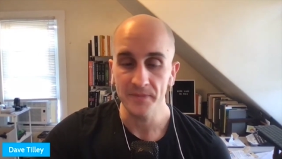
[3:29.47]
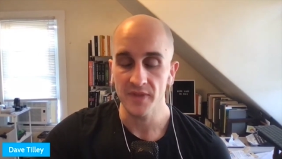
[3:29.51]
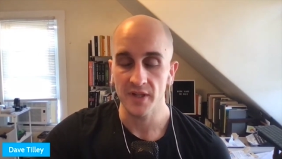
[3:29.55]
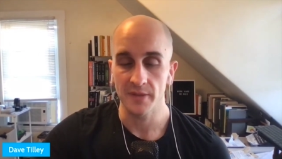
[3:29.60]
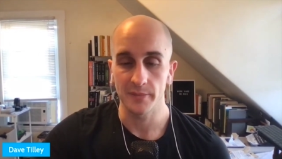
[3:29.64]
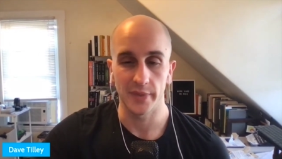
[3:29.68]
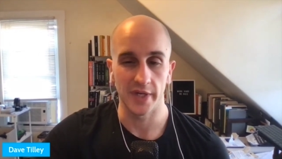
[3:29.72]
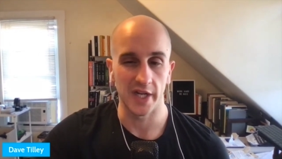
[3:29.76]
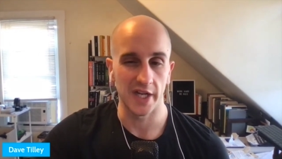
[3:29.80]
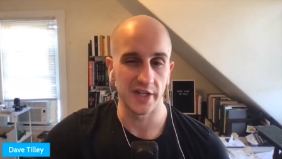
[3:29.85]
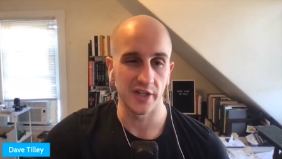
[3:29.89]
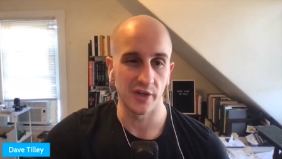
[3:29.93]

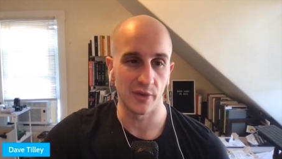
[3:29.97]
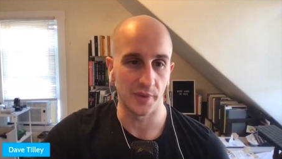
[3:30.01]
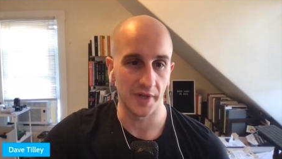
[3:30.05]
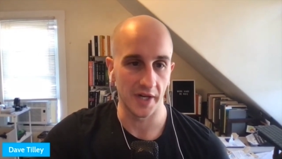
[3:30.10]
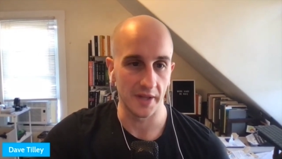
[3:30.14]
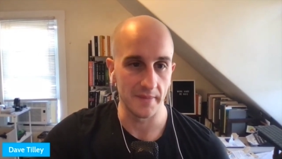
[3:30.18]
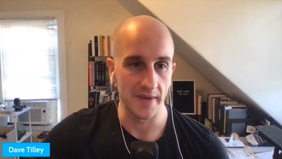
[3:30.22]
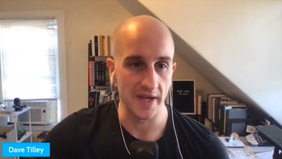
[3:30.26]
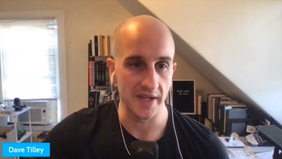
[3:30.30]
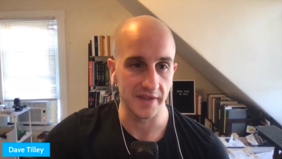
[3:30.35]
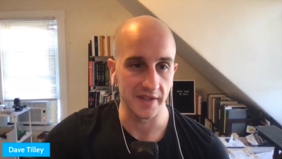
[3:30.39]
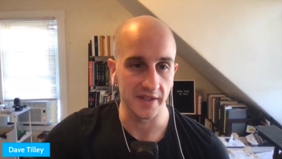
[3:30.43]
But I don't want to
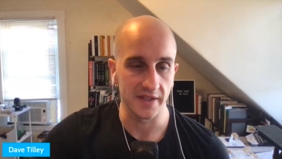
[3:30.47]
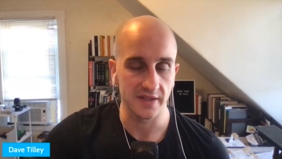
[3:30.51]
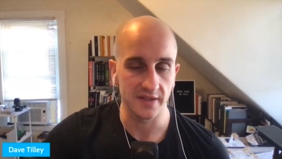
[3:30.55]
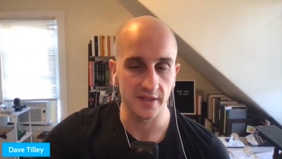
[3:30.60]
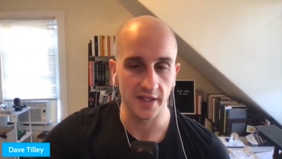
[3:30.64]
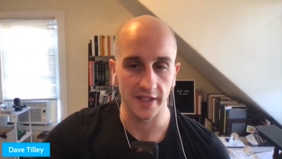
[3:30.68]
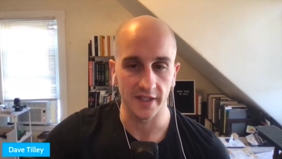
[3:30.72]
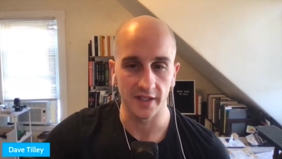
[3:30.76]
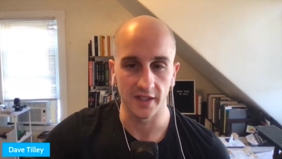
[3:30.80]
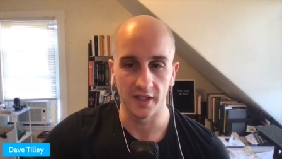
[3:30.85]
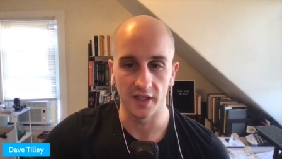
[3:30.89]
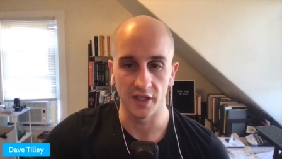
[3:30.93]
make this
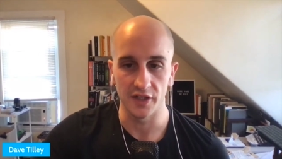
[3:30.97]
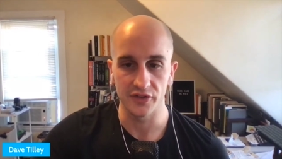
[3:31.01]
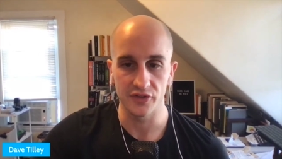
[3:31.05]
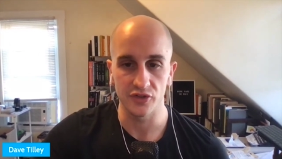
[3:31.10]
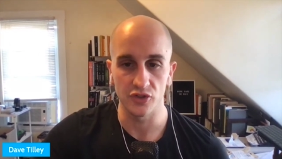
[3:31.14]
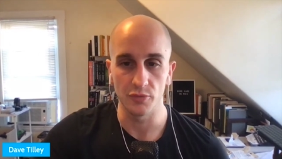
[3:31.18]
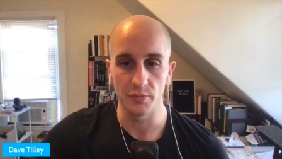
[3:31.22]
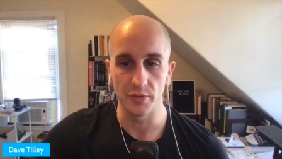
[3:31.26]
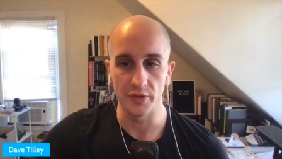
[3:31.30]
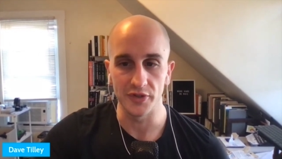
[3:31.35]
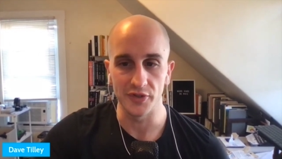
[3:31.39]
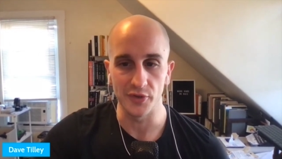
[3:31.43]
like a
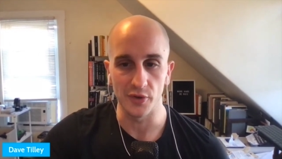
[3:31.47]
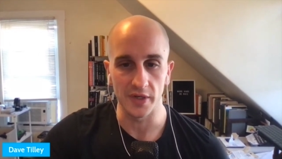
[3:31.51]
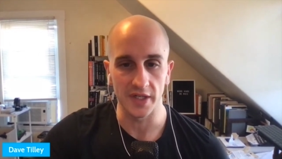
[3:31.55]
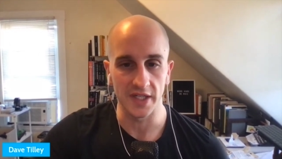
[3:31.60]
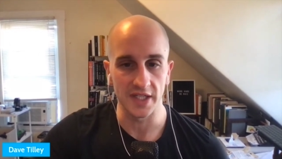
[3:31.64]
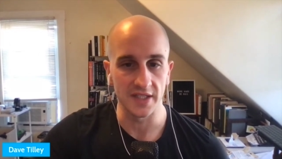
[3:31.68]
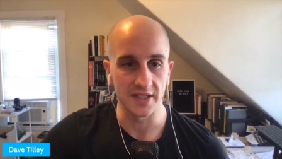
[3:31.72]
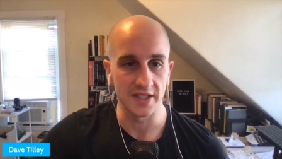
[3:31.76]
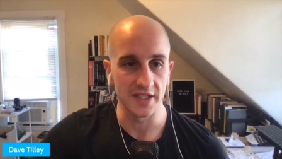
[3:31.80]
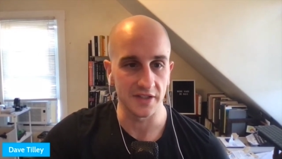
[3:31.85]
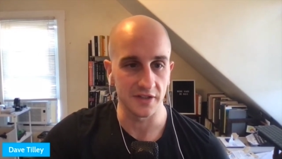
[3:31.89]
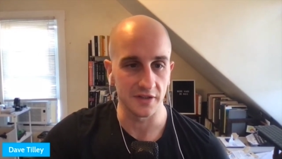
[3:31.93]
super dorky
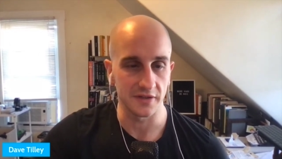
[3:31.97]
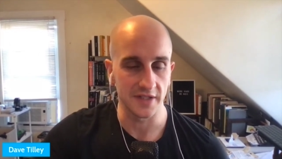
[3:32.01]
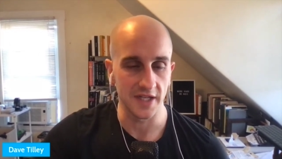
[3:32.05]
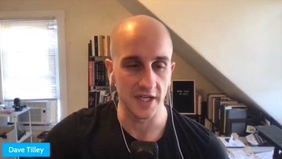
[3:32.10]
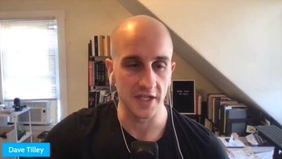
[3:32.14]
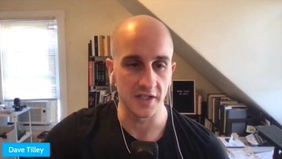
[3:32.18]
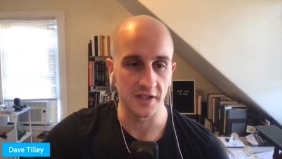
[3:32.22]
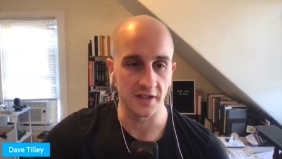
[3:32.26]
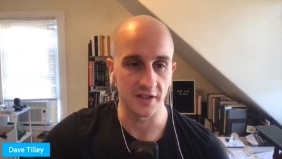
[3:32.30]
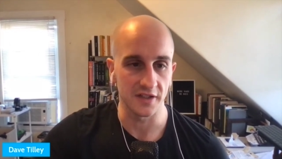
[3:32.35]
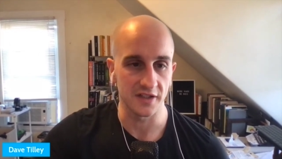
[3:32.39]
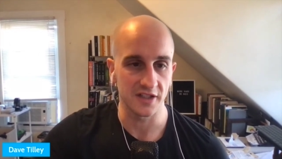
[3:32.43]

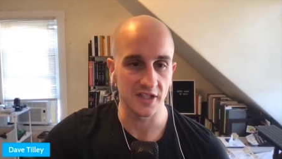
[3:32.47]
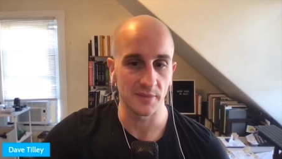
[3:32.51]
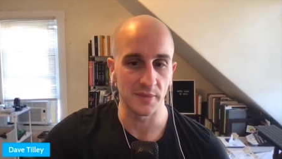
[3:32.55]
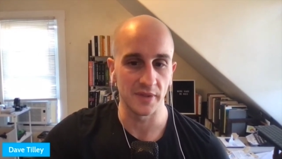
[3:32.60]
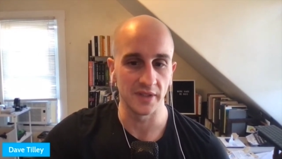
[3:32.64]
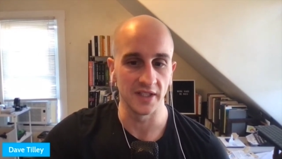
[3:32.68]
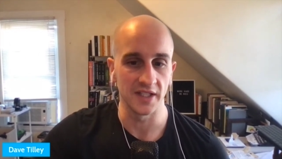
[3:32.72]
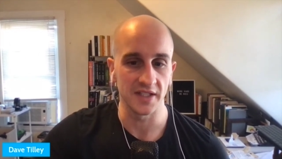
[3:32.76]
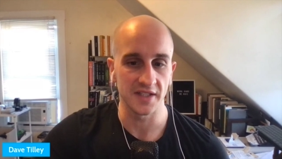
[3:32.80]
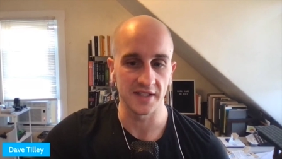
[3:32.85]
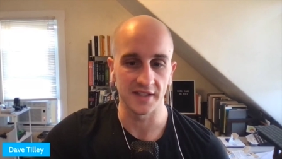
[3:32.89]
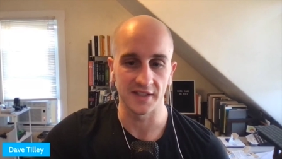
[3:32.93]
dissertation, because someone
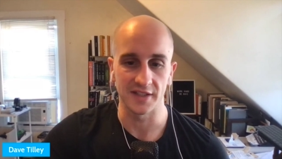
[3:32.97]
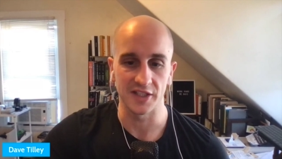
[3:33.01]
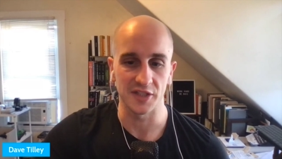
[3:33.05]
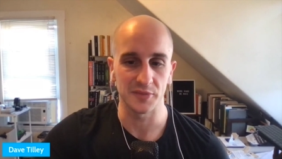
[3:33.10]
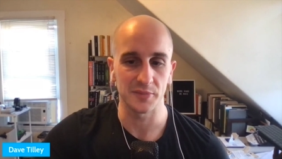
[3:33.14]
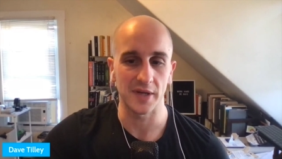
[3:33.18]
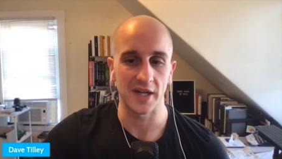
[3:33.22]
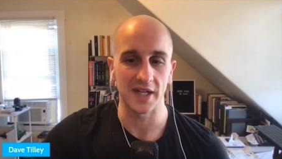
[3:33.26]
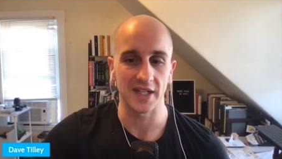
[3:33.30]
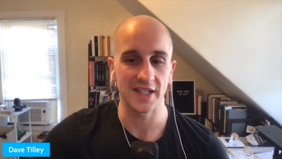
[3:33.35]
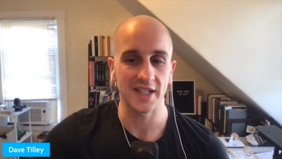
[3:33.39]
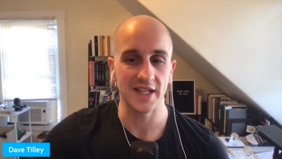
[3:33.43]
listening to this
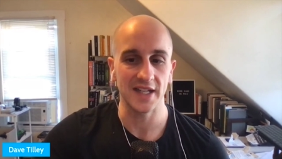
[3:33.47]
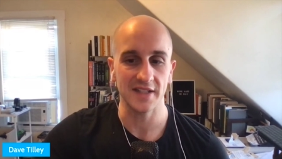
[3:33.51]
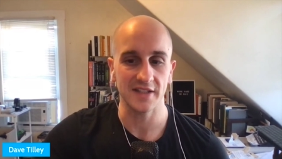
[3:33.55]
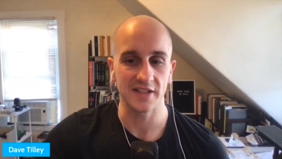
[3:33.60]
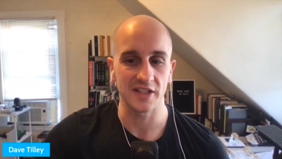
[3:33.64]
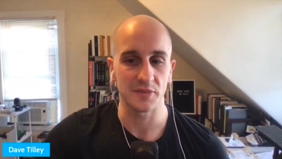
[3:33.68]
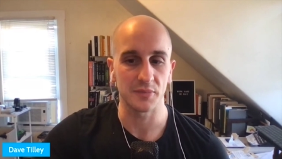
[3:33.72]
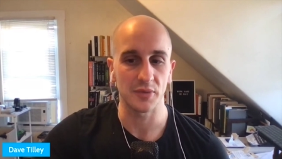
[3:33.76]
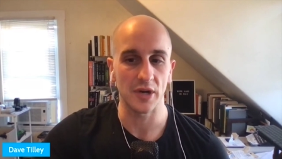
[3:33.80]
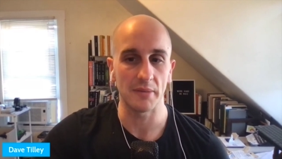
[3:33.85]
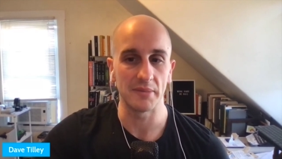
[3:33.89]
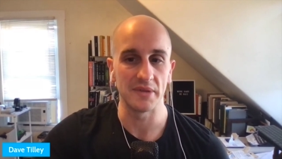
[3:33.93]
podcast is
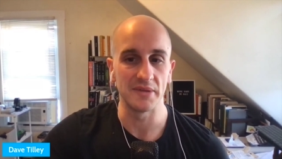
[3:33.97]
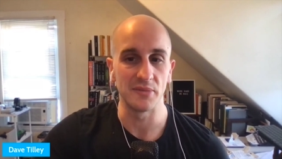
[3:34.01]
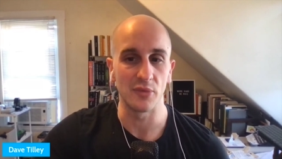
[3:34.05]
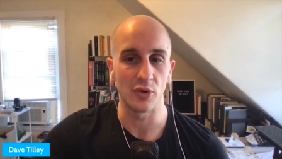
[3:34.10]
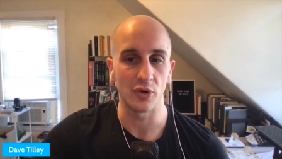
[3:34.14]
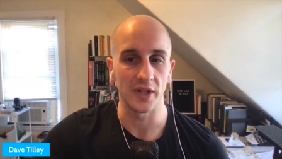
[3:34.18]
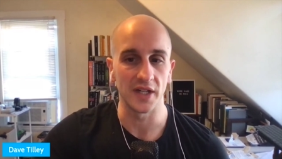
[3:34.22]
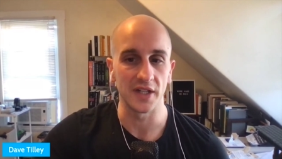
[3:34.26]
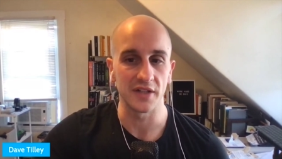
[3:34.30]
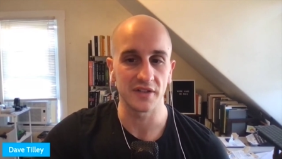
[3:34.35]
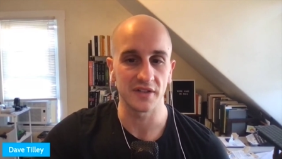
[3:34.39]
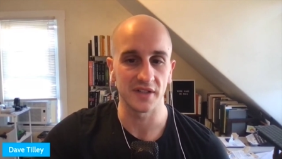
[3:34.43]
probably more
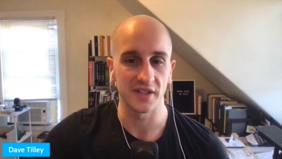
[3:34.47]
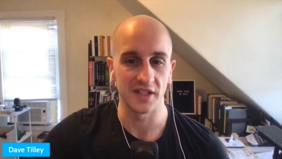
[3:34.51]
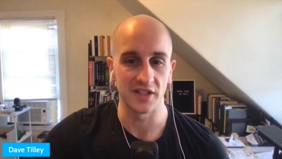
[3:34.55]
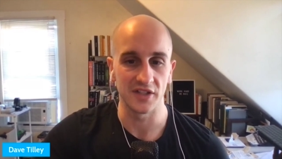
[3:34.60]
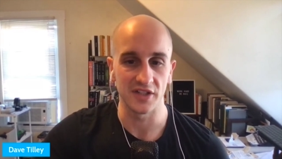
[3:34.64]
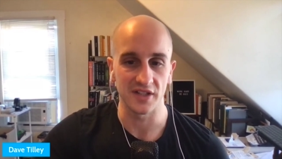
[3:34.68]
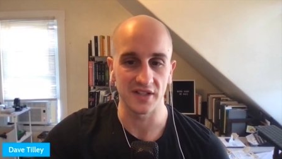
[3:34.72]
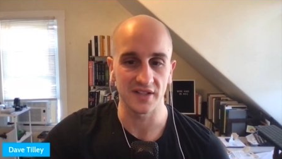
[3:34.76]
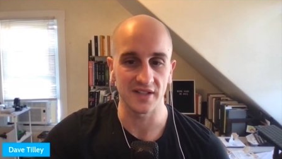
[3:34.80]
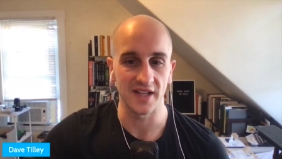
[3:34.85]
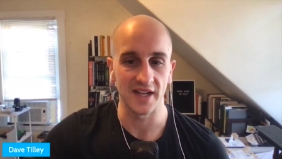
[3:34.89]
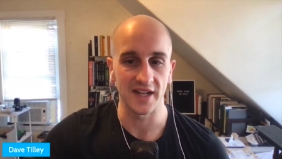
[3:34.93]
interested in
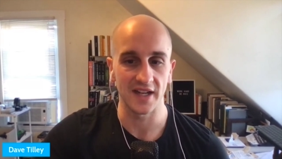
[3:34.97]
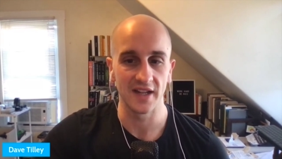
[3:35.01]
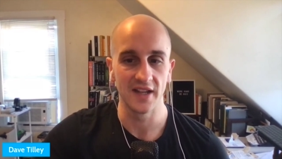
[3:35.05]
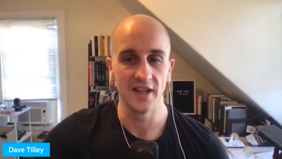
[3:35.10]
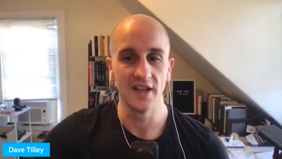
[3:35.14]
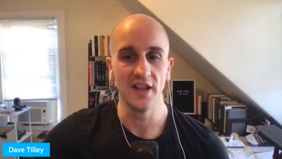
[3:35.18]
just like